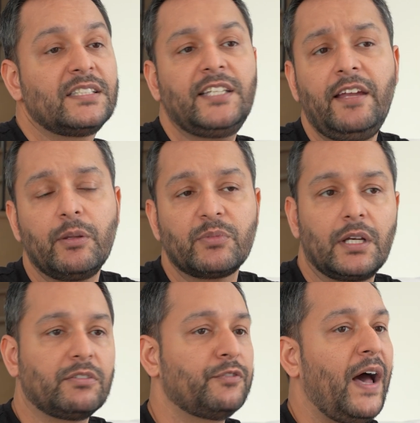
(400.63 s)
save
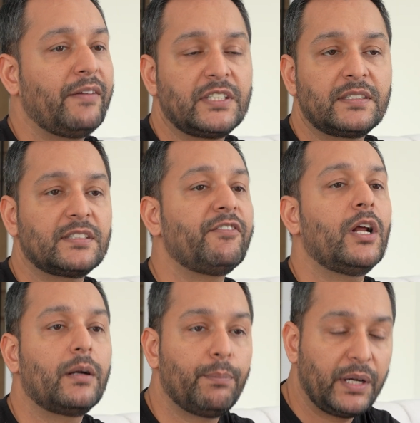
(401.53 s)
themselves $500,
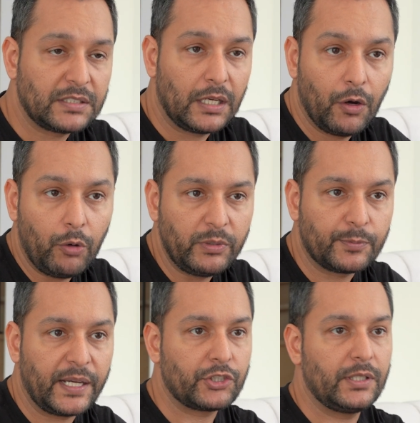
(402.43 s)
$600, $700 on a home
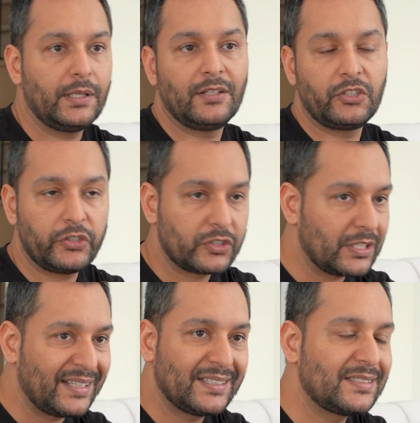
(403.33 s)
inspection, and just
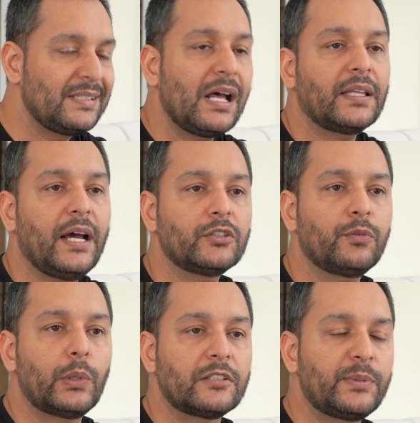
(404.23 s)
like, this is not the house
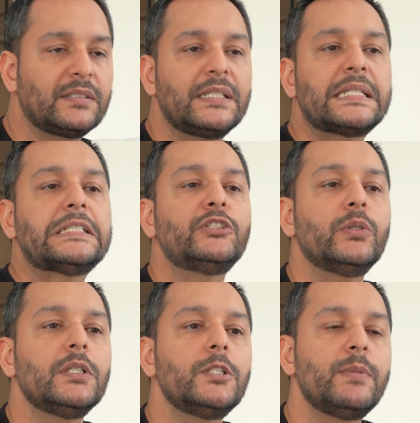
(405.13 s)
for us, because it tells you
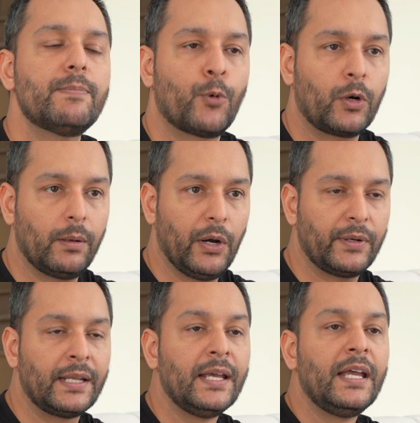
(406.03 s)
a little bit more about
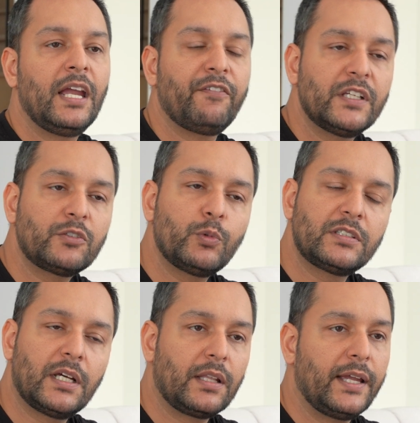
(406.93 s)
it. If this was
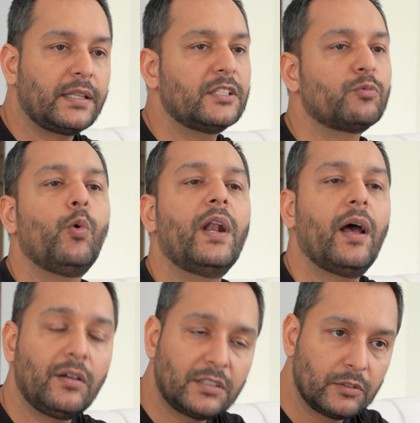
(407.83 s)
done like this, what else